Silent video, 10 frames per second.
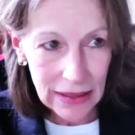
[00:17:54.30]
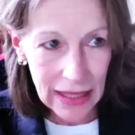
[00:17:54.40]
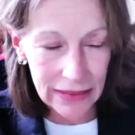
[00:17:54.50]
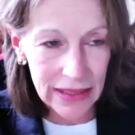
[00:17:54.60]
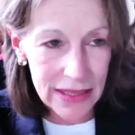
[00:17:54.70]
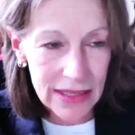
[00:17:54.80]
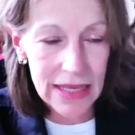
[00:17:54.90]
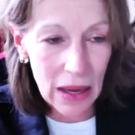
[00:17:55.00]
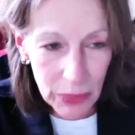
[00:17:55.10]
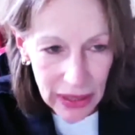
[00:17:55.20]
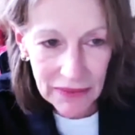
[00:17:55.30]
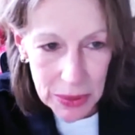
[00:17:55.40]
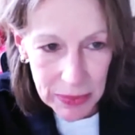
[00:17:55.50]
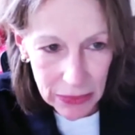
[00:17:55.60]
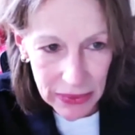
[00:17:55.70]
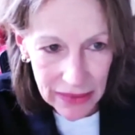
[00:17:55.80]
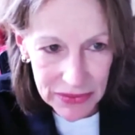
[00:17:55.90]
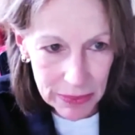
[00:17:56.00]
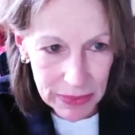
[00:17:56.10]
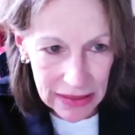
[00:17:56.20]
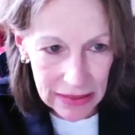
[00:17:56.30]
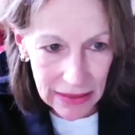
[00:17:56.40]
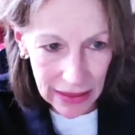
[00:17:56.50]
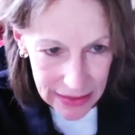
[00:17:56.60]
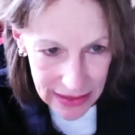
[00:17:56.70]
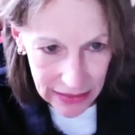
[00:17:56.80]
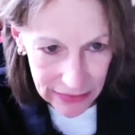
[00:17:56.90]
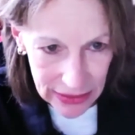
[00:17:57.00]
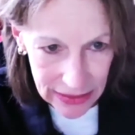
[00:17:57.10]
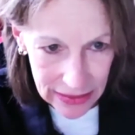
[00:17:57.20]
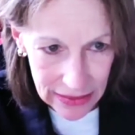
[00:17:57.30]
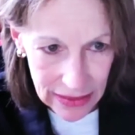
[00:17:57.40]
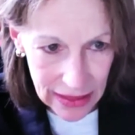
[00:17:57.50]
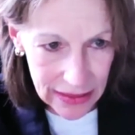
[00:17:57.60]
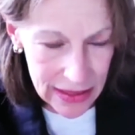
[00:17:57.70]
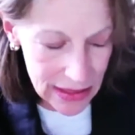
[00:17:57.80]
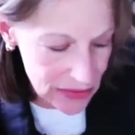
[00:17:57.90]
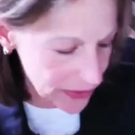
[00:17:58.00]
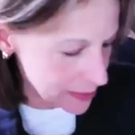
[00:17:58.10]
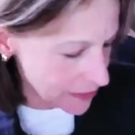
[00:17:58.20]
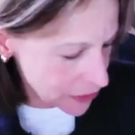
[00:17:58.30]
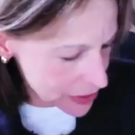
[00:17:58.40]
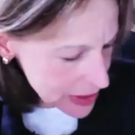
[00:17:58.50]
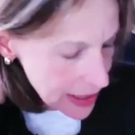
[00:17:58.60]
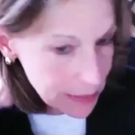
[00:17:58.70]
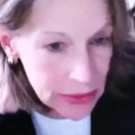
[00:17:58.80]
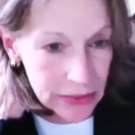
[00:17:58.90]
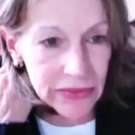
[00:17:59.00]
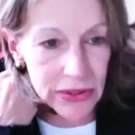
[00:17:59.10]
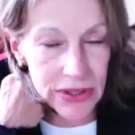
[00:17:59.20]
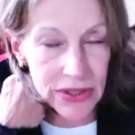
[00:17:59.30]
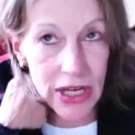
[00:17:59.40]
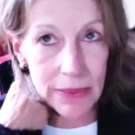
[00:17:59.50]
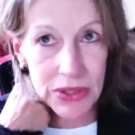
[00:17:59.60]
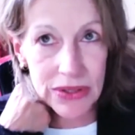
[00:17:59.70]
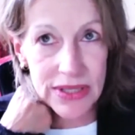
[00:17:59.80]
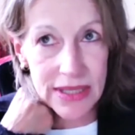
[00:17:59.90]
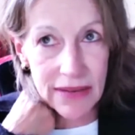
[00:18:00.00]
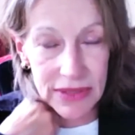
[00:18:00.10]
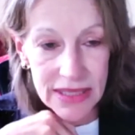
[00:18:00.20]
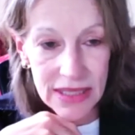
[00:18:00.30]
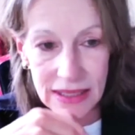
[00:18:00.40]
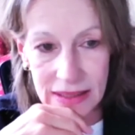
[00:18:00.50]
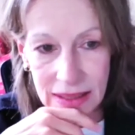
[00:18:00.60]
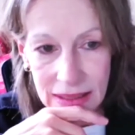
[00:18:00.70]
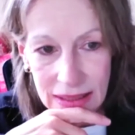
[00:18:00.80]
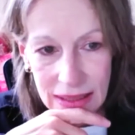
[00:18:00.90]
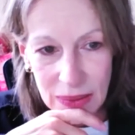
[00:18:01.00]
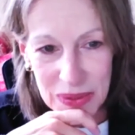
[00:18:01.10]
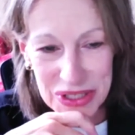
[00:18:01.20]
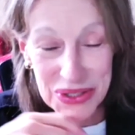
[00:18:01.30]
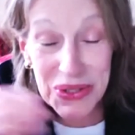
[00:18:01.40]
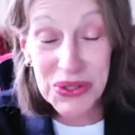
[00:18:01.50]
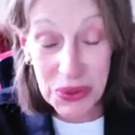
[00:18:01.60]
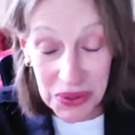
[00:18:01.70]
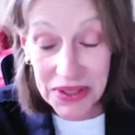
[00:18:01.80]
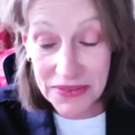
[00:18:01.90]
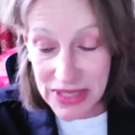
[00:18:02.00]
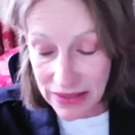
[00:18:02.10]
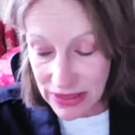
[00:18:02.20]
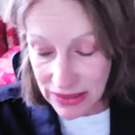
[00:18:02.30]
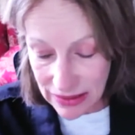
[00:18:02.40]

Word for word: And this is how we have to be. We have to be like David and this is from First Samuel, verse chapter 17, which is the story of David and